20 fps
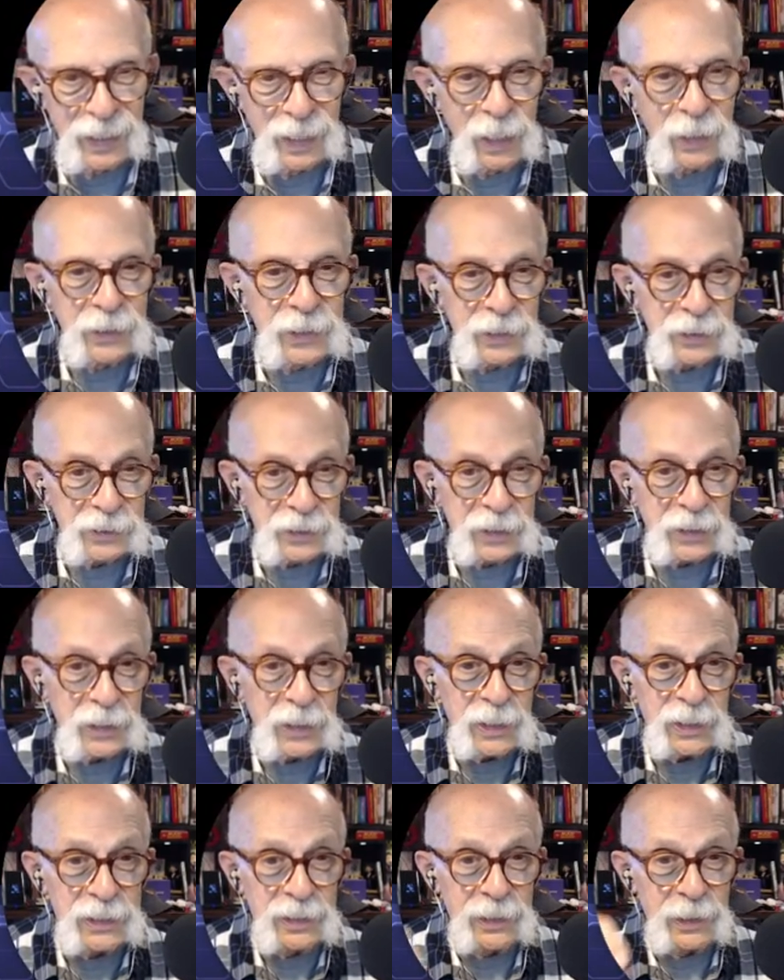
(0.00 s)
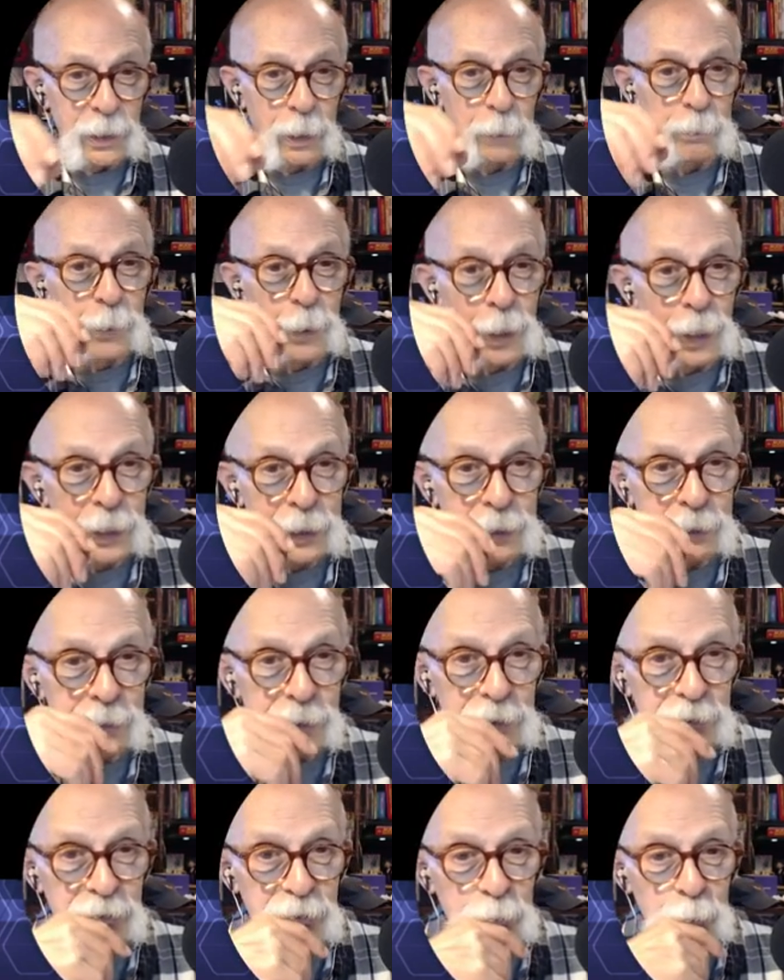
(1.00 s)
Oh, these are good. A Parker,
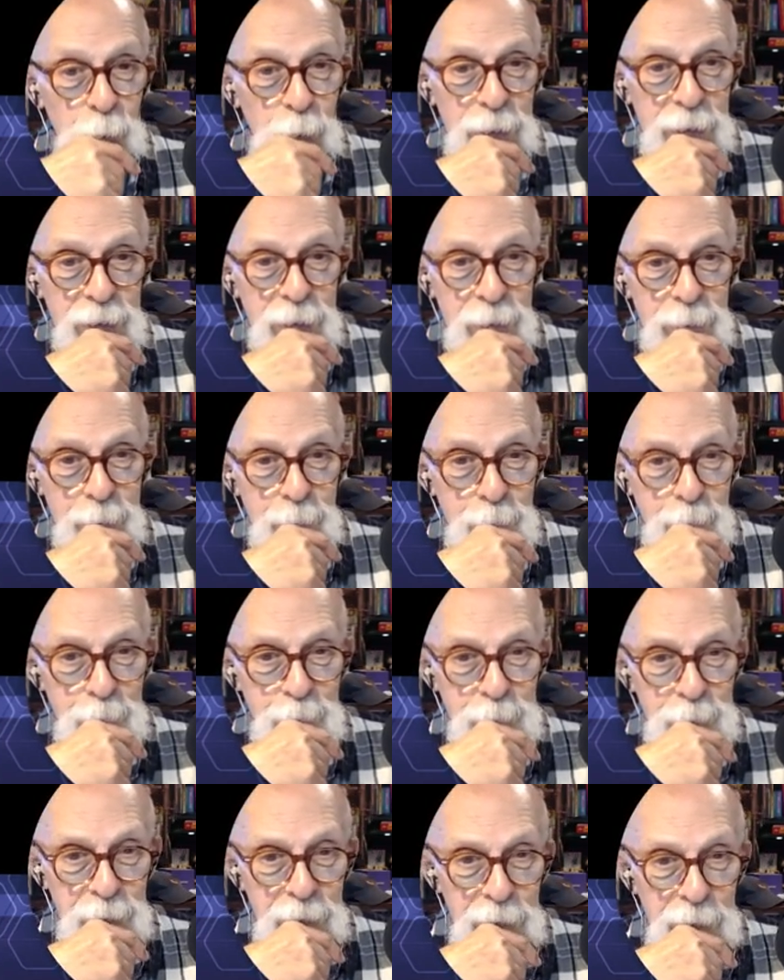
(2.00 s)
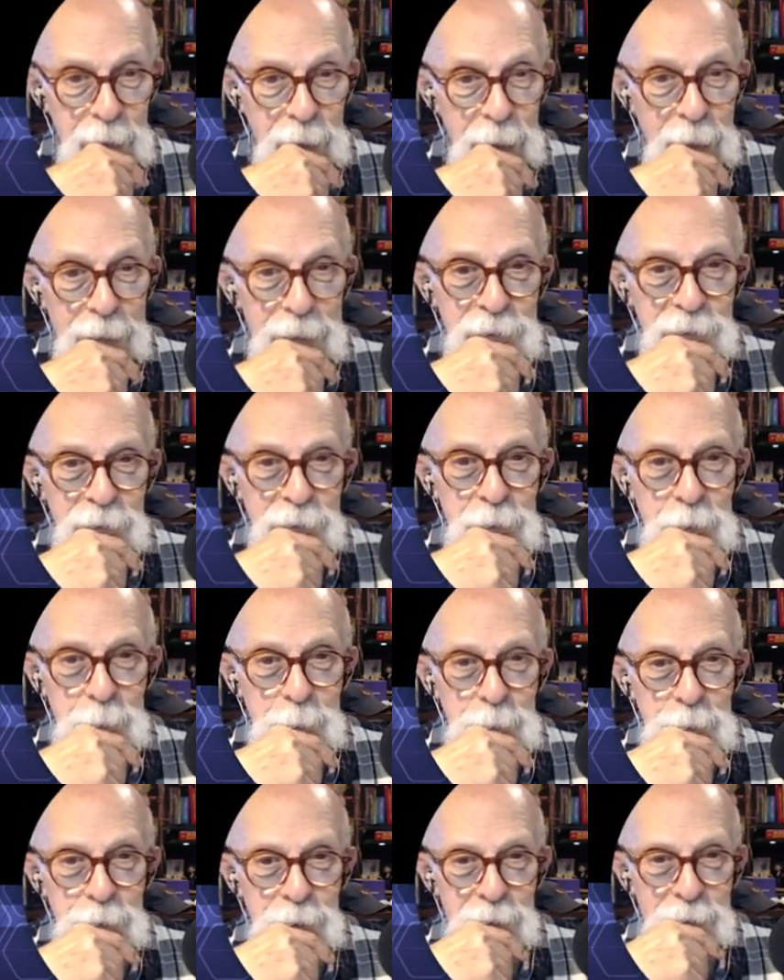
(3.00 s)
a sweater, ice
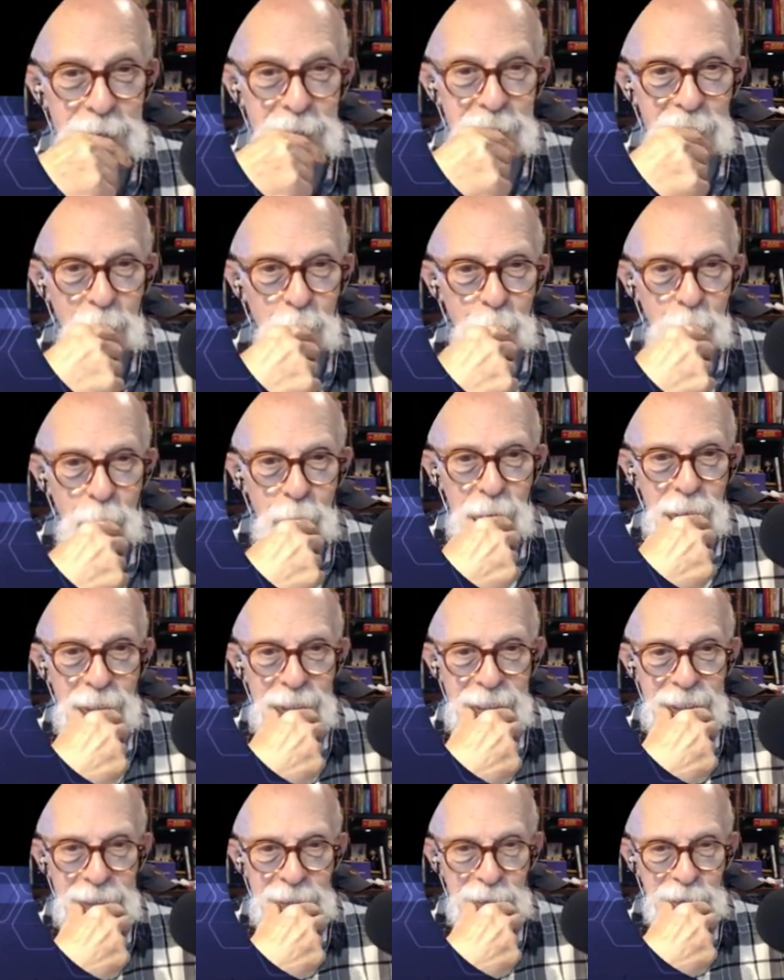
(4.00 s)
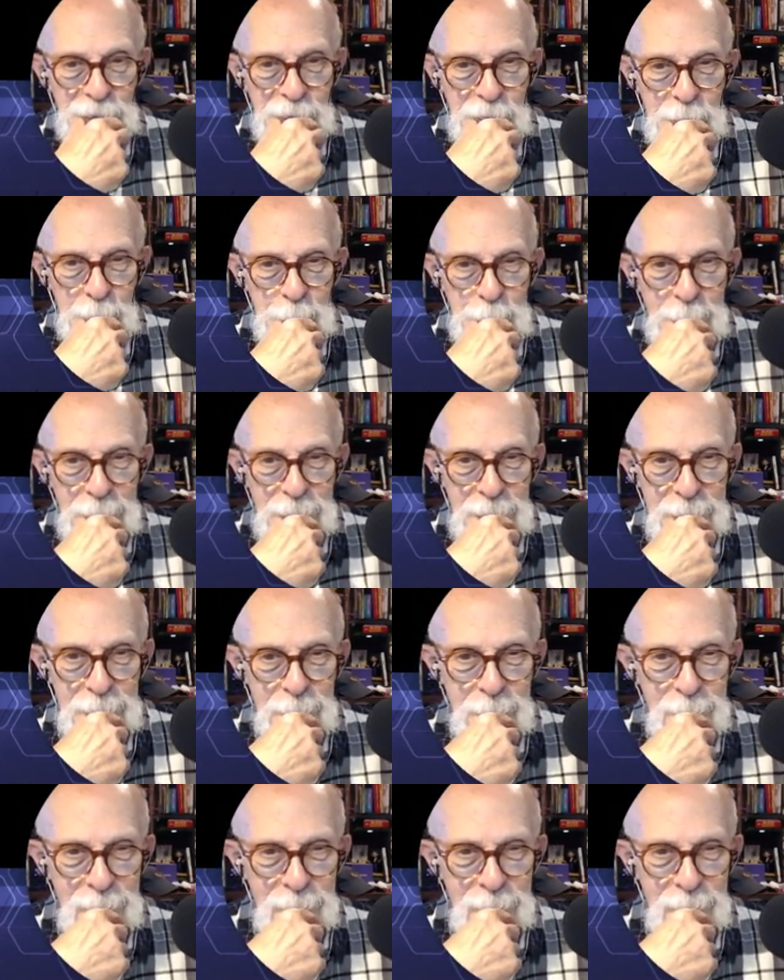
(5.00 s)
cube tray, a wool hat, a six pack.